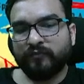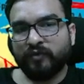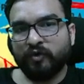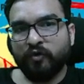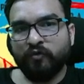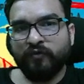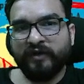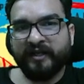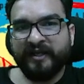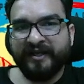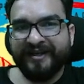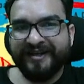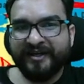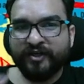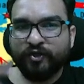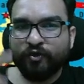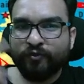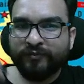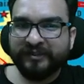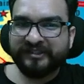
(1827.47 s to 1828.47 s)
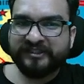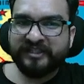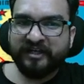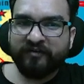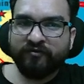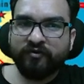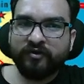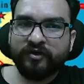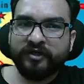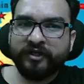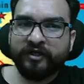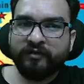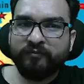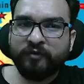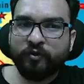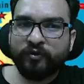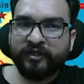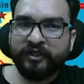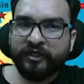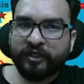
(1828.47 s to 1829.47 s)
Over here, you must have heard
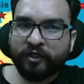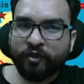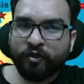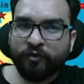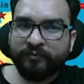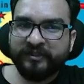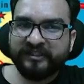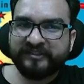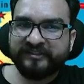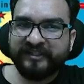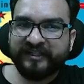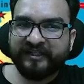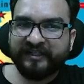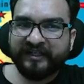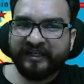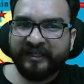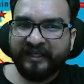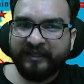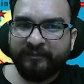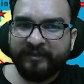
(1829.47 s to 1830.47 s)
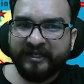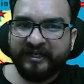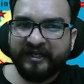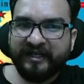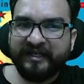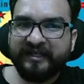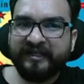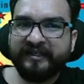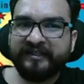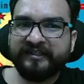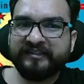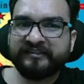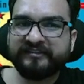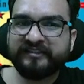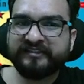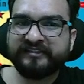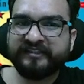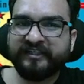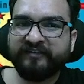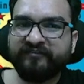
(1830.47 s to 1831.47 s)
about in economics that Cayman Island is
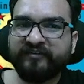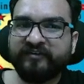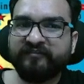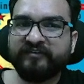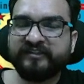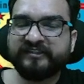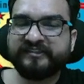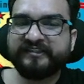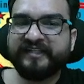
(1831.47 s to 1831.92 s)
the safe havens,